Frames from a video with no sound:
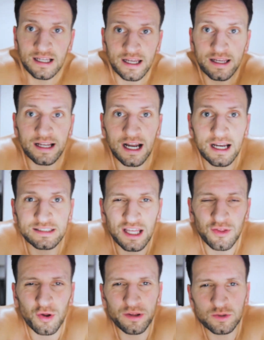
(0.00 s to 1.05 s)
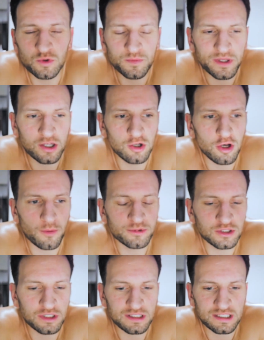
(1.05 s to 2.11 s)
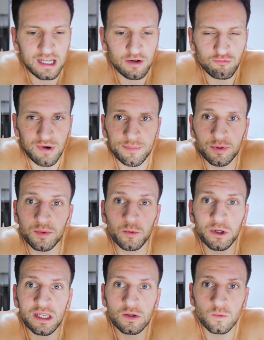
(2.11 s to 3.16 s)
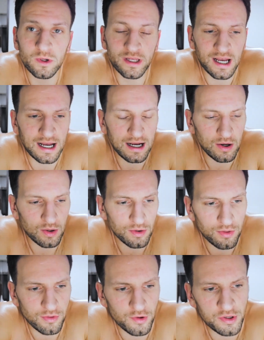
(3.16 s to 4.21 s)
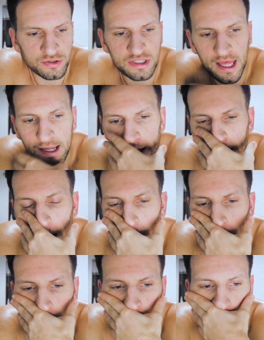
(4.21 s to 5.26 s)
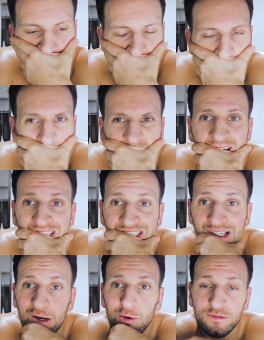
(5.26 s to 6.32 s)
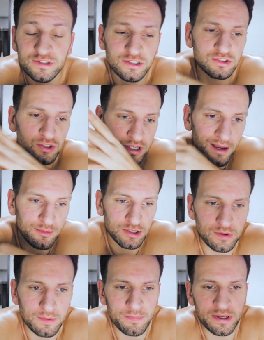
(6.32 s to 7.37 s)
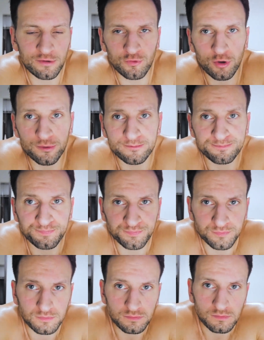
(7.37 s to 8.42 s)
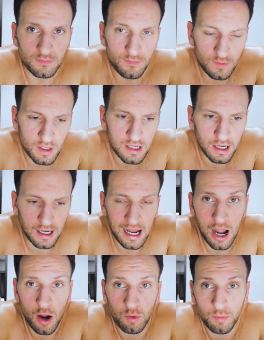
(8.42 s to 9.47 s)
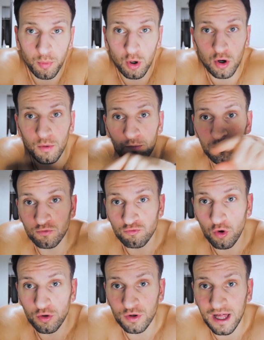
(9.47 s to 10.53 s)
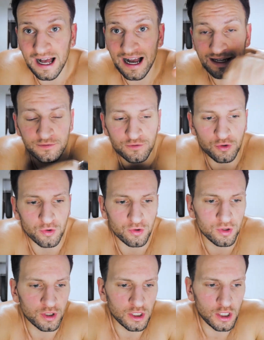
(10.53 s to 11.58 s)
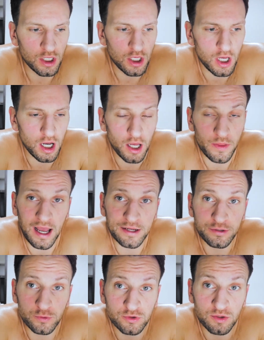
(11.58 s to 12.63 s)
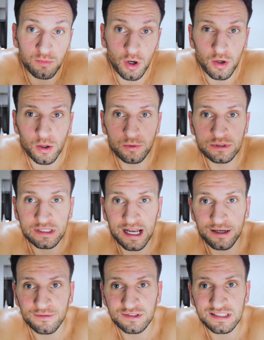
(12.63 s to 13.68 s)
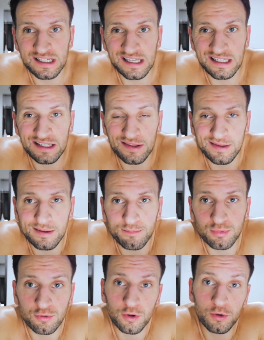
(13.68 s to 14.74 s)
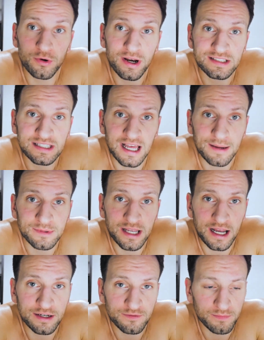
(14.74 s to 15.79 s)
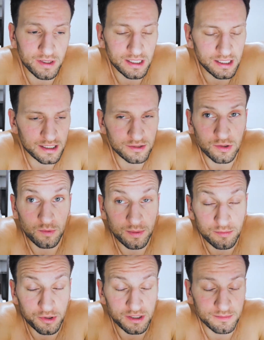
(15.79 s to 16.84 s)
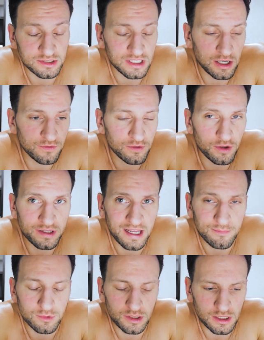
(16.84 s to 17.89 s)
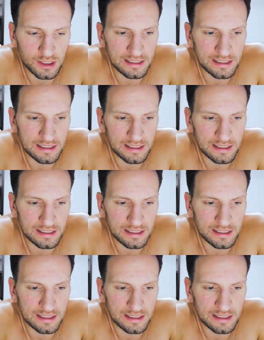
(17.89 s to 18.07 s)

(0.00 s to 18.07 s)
Hey guys, I thought this would be a good opportunity to kind of wrap up the week. We are on Thursday, a couple of days to go. Obviously, on Sunday I'll be a big run. I will put up the run that I've done, that I do tomorrow, to kind of see the progress that I'm kind of making. I don't know why I'm looking at myself and not the camera.